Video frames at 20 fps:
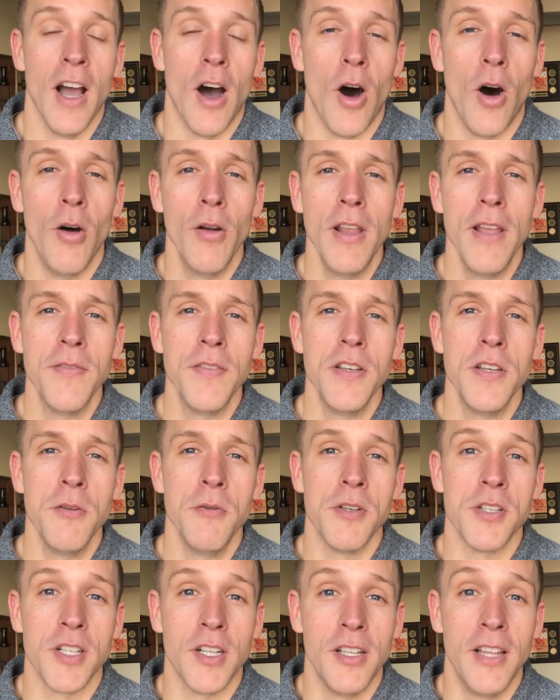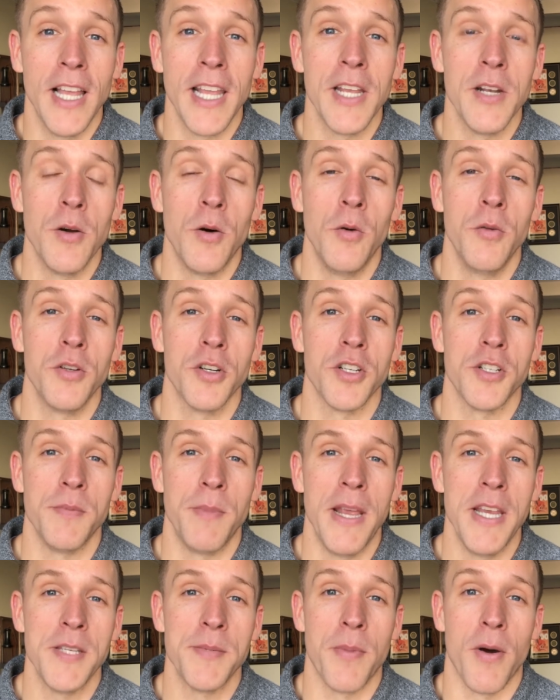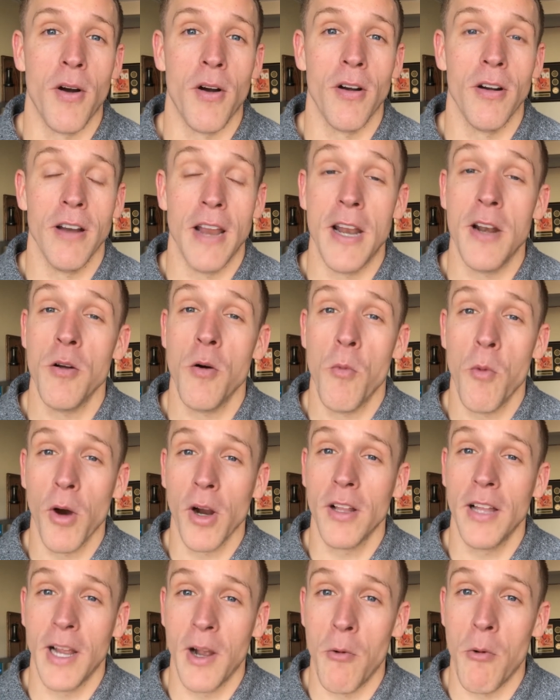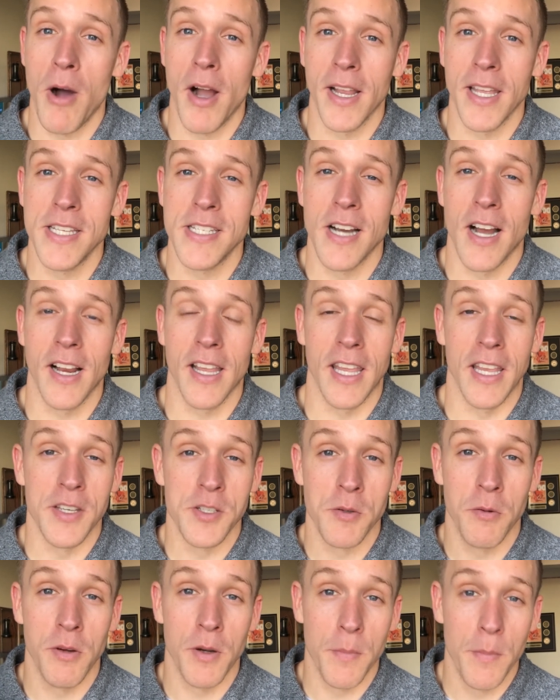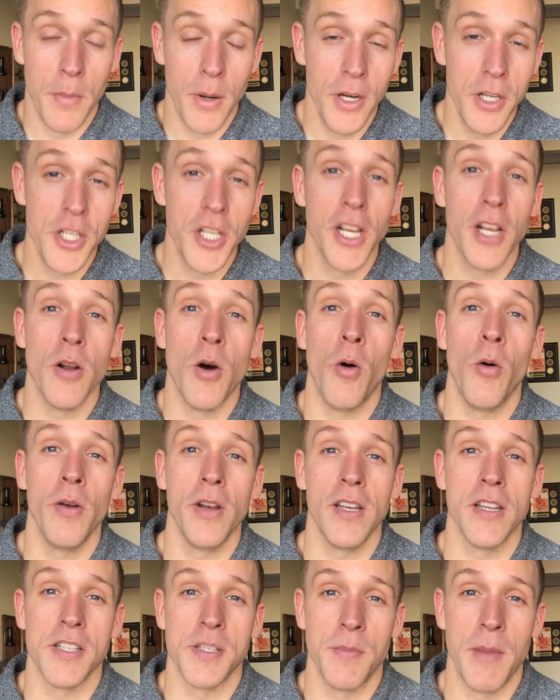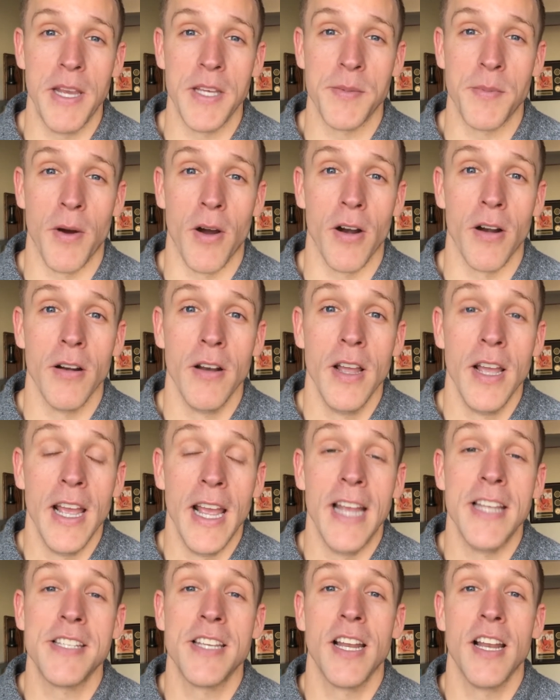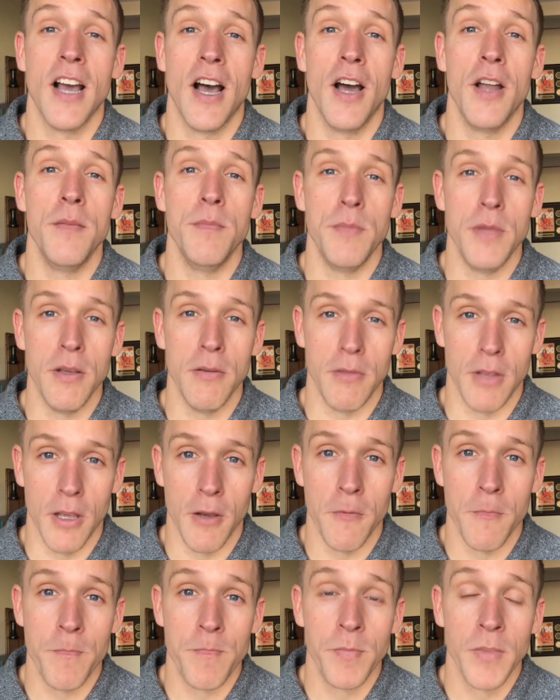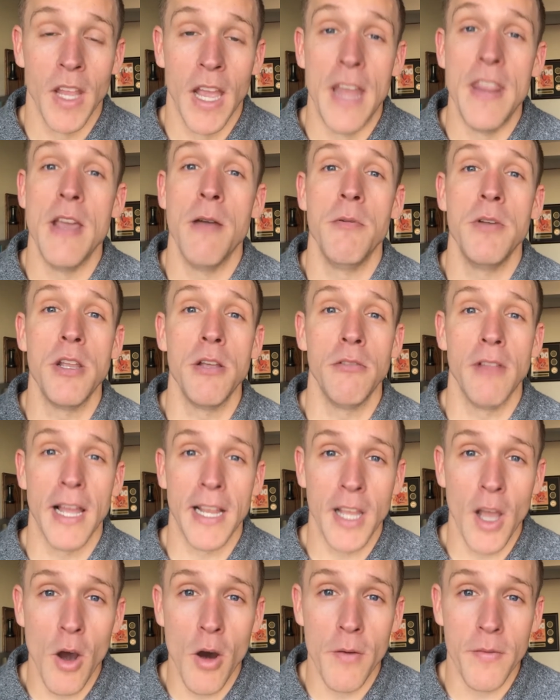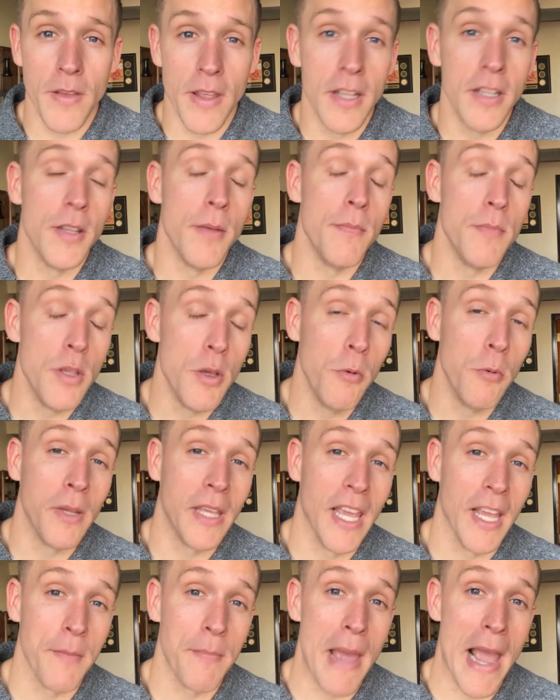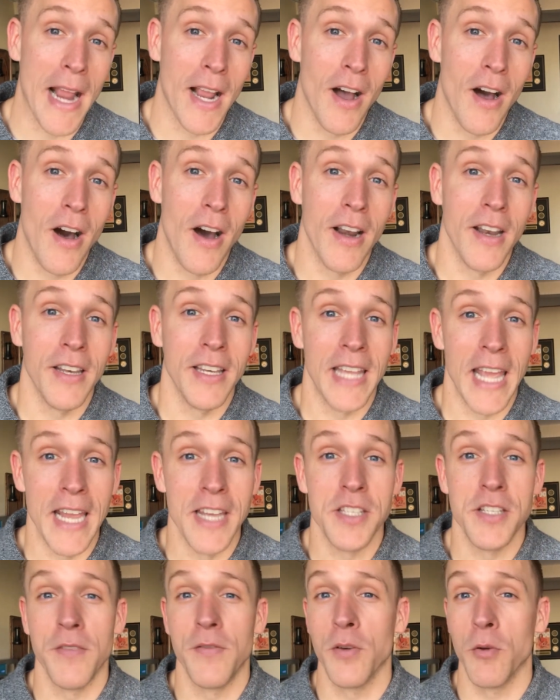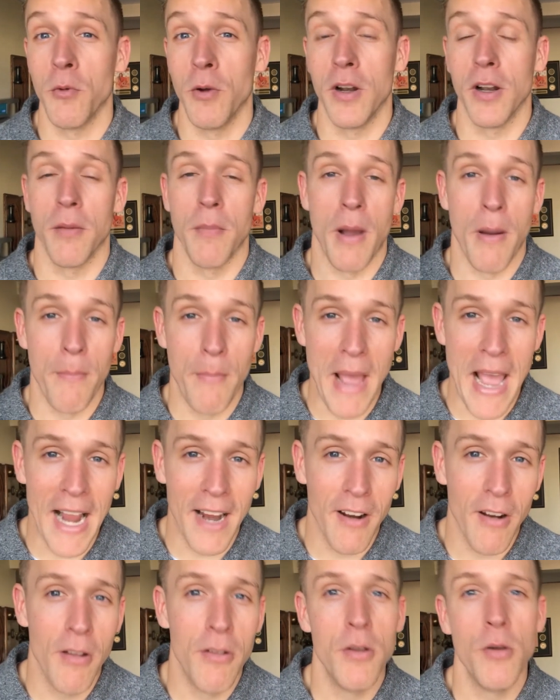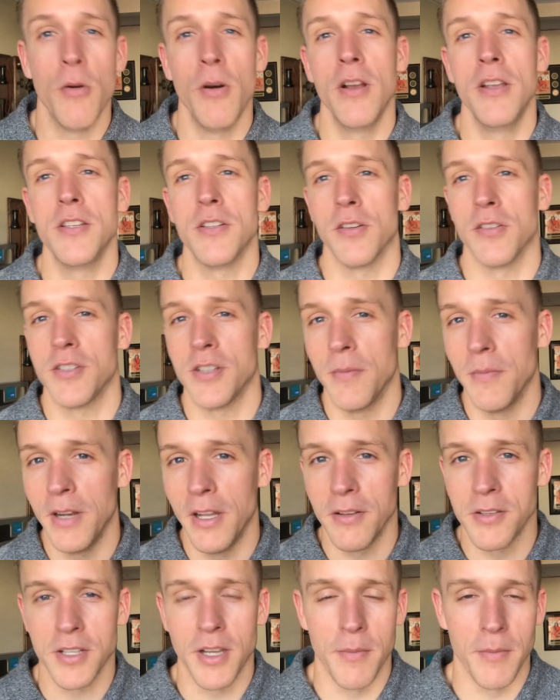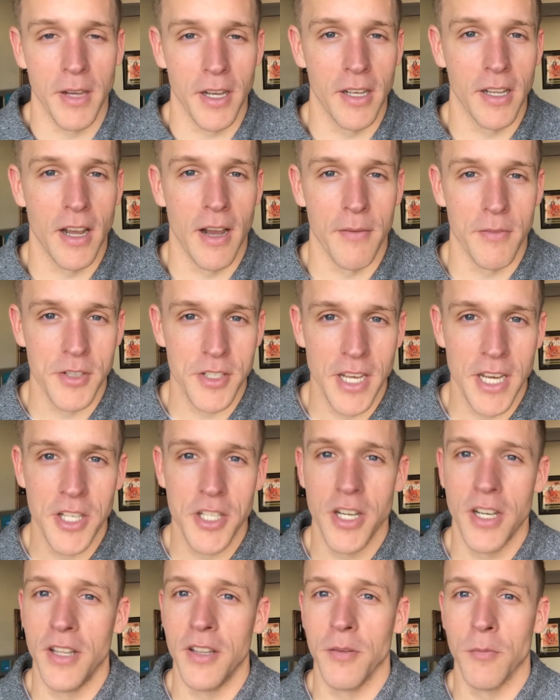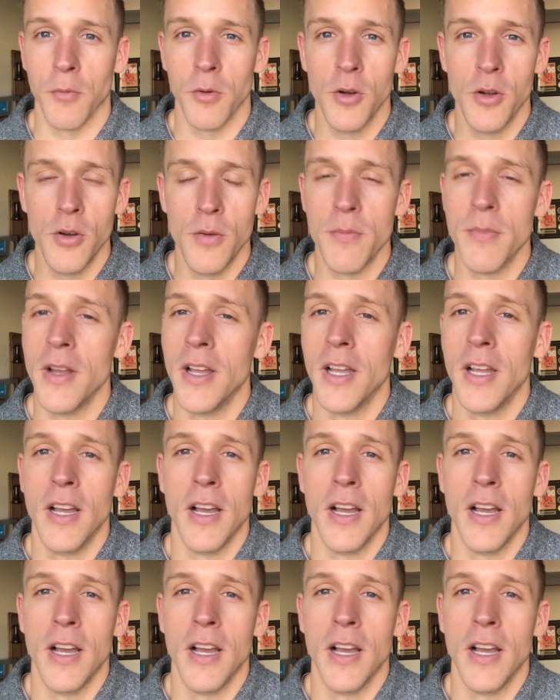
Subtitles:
All you have to do is click and hold your space bar, and it'll work like a walkie-talkie. So when you're pushing and holding the space bar, it's going to unmute you. And then when you let go of it, the mute will kick back on in case if you're wondering about background noise or someone else coming in the conversation in the room.